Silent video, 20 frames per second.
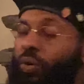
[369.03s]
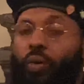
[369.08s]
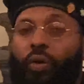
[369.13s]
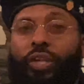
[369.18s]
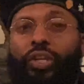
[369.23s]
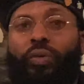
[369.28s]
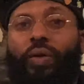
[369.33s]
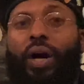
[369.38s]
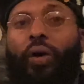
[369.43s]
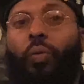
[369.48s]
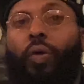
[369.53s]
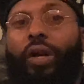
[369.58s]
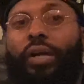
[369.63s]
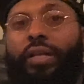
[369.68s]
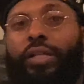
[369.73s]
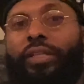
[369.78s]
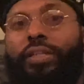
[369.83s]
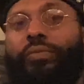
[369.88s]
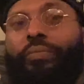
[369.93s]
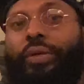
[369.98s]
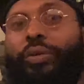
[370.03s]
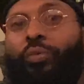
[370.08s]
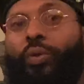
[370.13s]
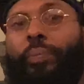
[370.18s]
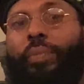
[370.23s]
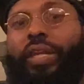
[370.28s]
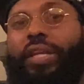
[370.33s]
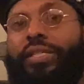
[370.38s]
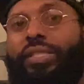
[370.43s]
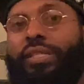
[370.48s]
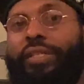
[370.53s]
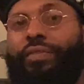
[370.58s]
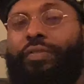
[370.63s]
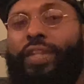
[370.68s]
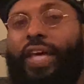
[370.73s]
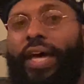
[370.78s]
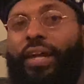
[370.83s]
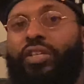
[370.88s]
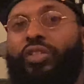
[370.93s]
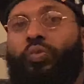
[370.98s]
on you. I wanted it to be reminiscent of
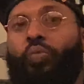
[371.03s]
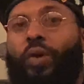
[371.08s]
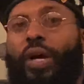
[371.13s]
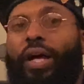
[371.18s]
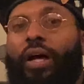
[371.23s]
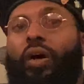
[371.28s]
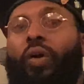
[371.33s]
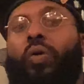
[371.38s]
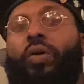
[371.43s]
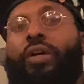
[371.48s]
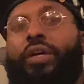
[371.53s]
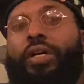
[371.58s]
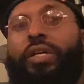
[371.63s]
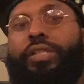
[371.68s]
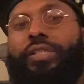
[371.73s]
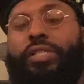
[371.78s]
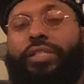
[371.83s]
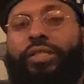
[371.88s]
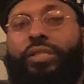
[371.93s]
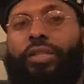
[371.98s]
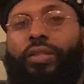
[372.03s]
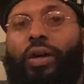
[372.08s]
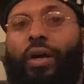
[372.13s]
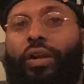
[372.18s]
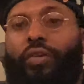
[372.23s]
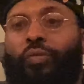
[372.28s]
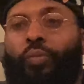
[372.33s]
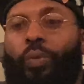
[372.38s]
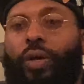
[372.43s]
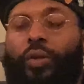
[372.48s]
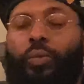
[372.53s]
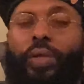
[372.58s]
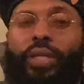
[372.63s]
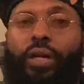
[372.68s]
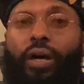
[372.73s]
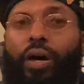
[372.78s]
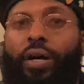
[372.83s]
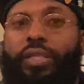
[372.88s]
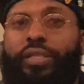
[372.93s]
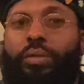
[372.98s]
that as well. Just the thought of where we
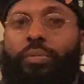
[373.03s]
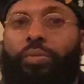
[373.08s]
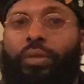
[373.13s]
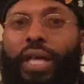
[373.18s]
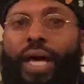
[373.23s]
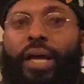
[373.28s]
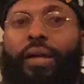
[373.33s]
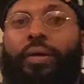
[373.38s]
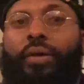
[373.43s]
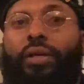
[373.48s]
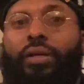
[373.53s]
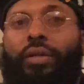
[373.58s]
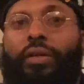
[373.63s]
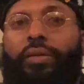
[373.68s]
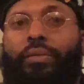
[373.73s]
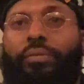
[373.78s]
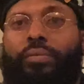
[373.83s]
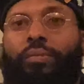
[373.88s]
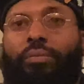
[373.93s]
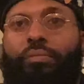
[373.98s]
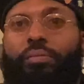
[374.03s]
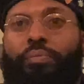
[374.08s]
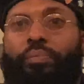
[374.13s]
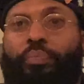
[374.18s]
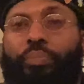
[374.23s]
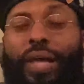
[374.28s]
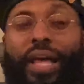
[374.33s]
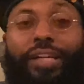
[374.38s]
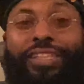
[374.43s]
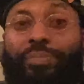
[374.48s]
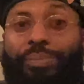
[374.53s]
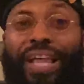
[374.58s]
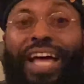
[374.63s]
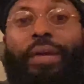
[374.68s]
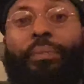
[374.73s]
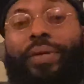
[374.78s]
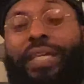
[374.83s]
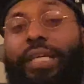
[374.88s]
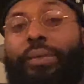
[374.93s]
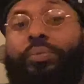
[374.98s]
are as a black as black
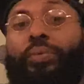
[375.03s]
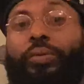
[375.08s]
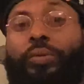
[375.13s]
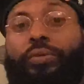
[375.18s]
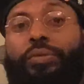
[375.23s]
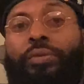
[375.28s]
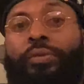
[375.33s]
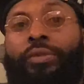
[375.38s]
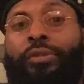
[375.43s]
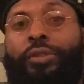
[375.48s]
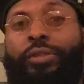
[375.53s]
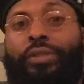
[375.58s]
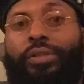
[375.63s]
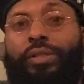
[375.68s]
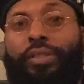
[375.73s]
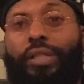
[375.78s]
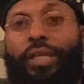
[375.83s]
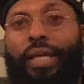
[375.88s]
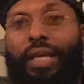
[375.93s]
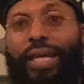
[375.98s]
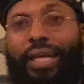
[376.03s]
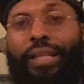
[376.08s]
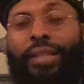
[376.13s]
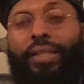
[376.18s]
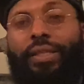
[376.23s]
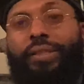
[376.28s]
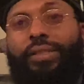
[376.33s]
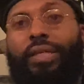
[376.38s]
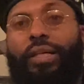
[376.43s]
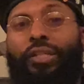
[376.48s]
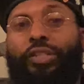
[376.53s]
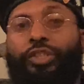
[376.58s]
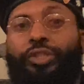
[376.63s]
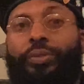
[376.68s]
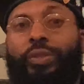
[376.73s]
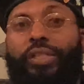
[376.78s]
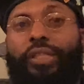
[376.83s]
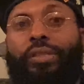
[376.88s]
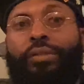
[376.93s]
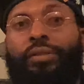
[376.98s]
people in this
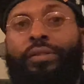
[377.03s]
country